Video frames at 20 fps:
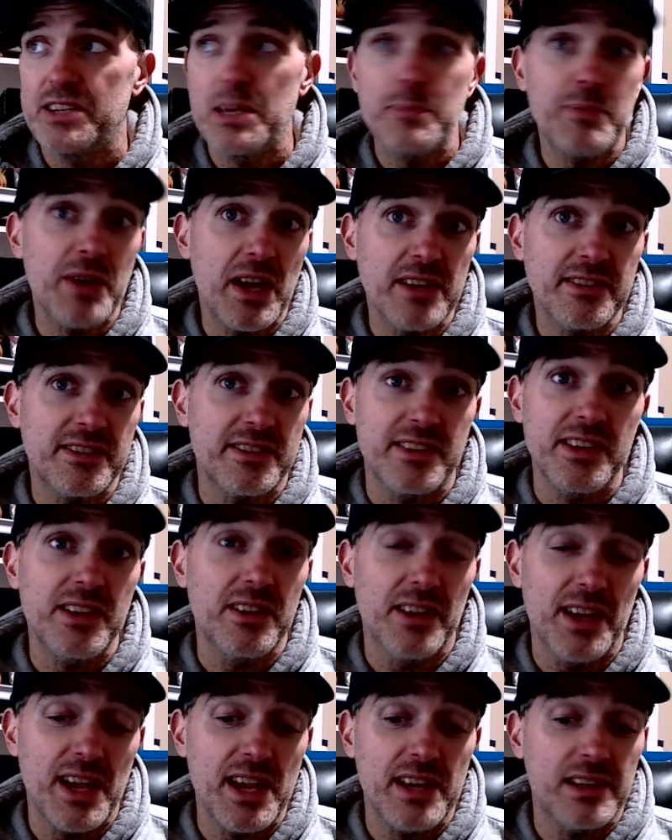Nippon
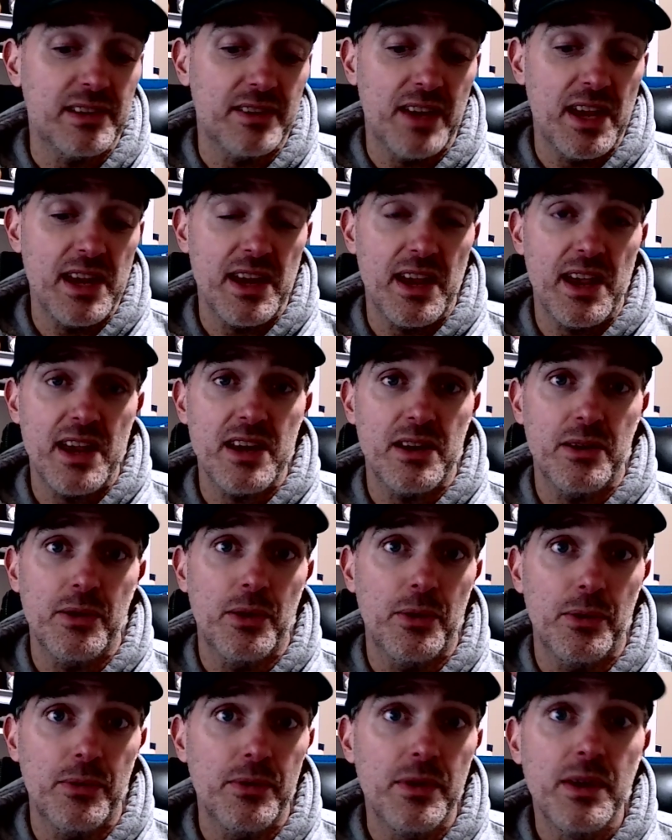Steel ain't
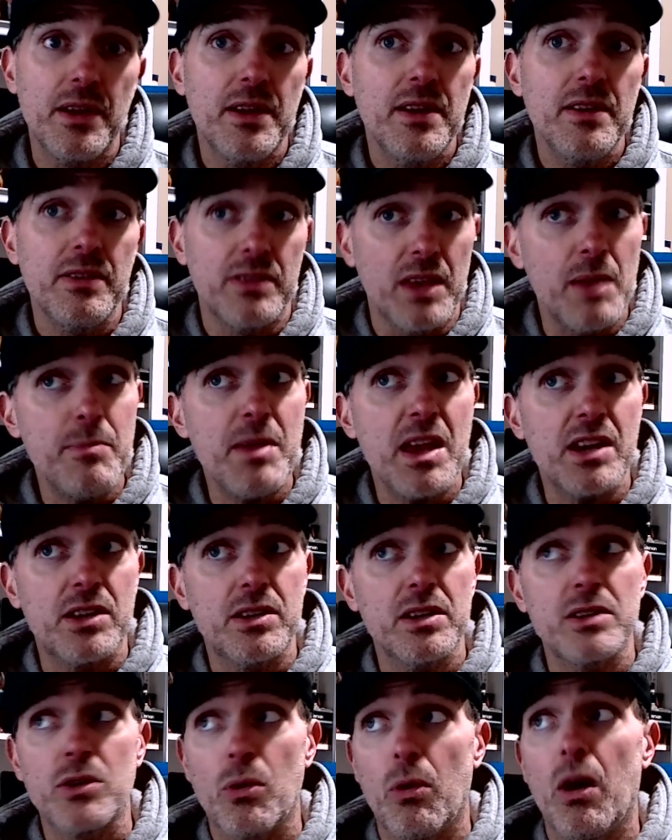no. They make
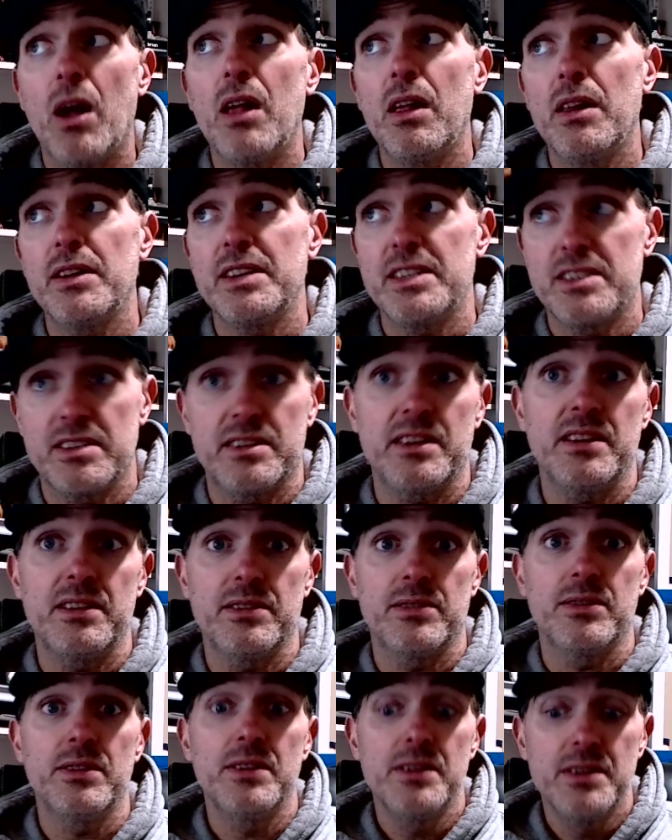good quality
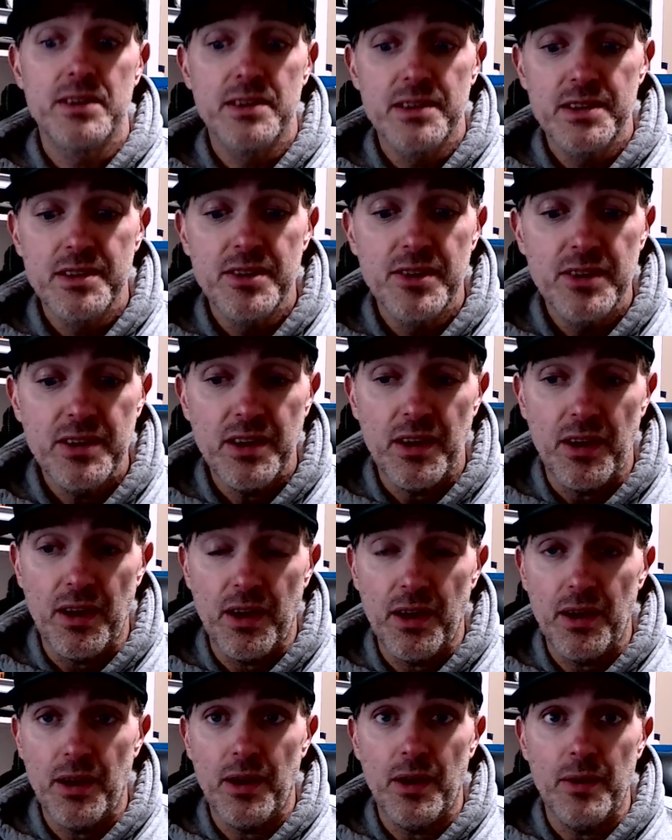steel.
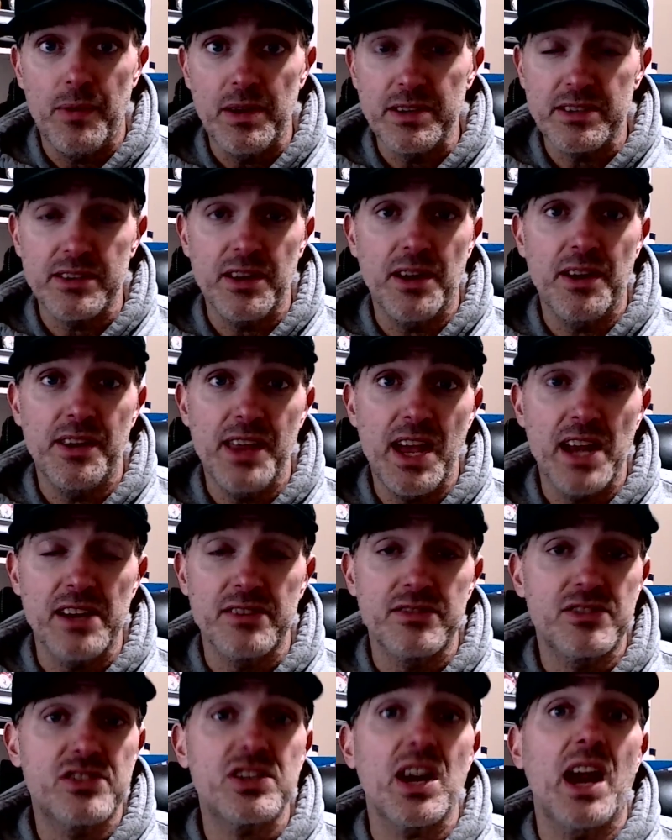It's none of
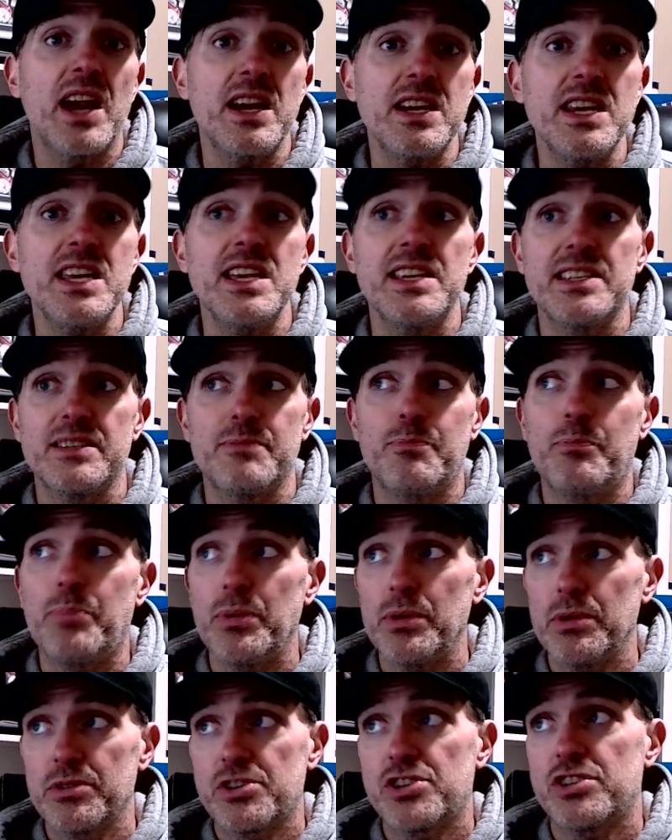that Chinese
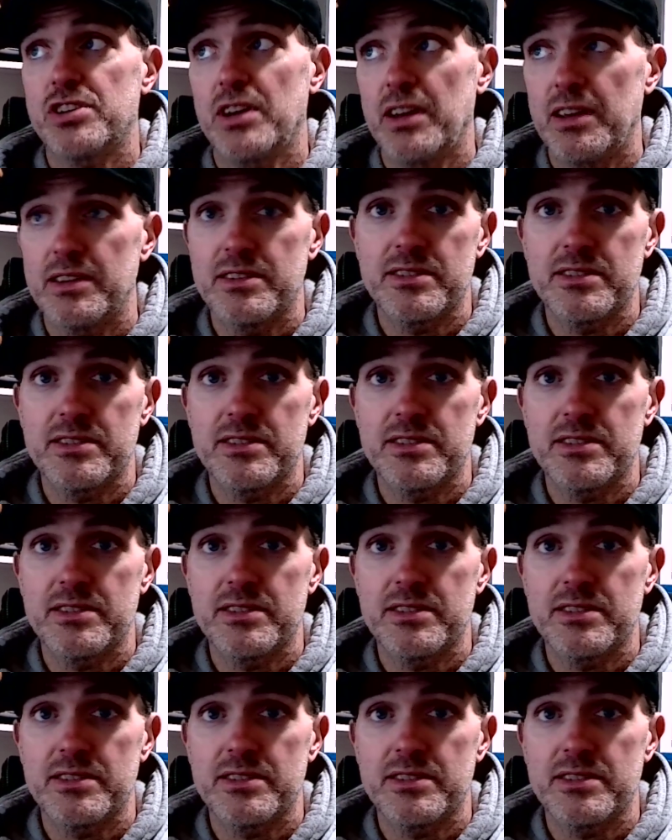bullshit.